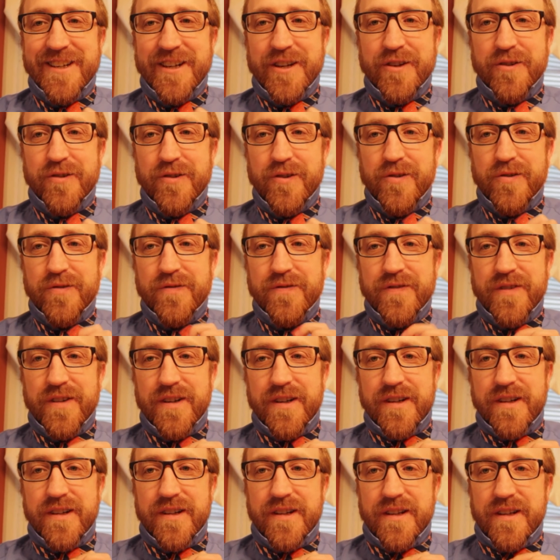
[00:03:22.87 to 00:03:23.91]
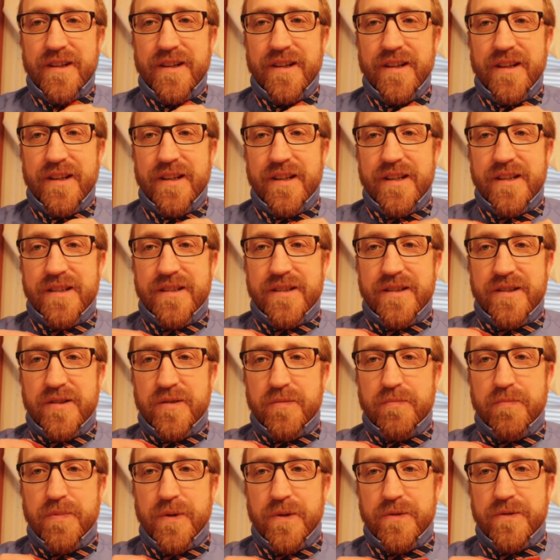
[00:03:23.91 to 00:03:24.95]
go over this
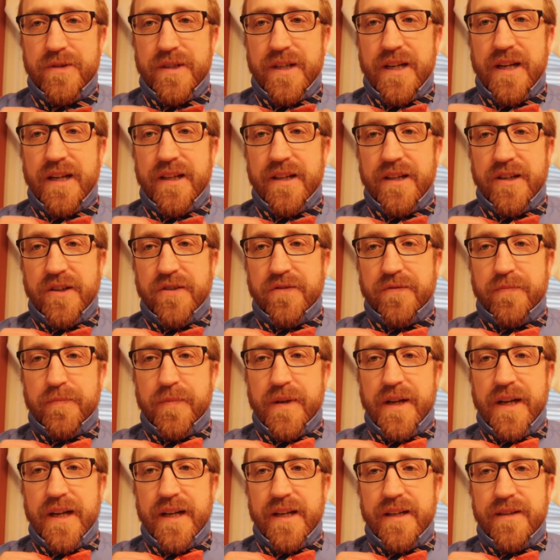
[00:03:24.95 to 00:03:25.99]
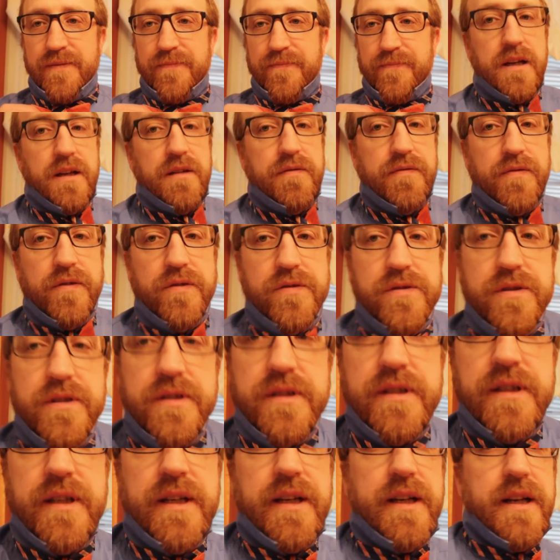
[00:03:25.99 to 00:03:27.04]
little bow tie that you've made. You
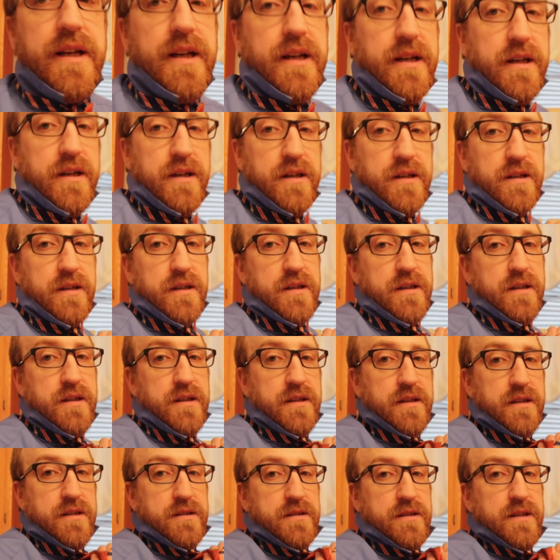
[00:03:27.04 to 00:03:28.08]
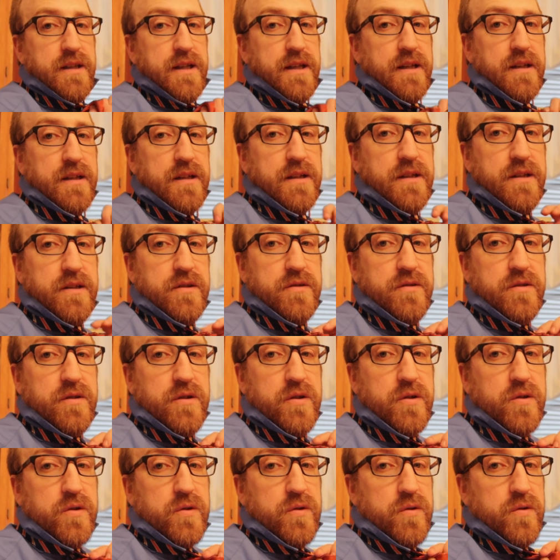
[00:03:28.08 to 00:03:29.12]
see here, there's like a little
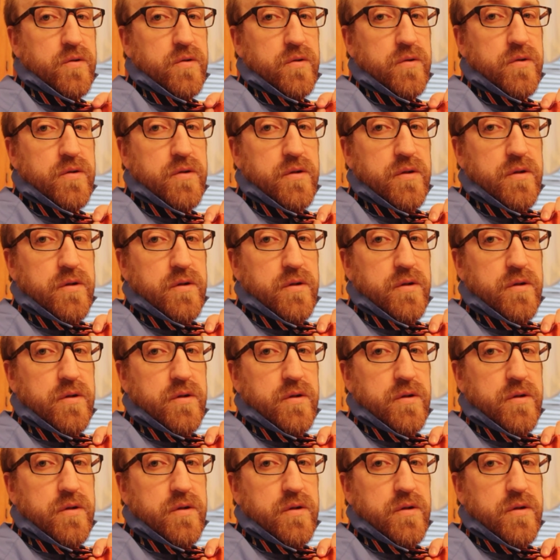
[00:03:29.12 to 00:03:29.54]
hole.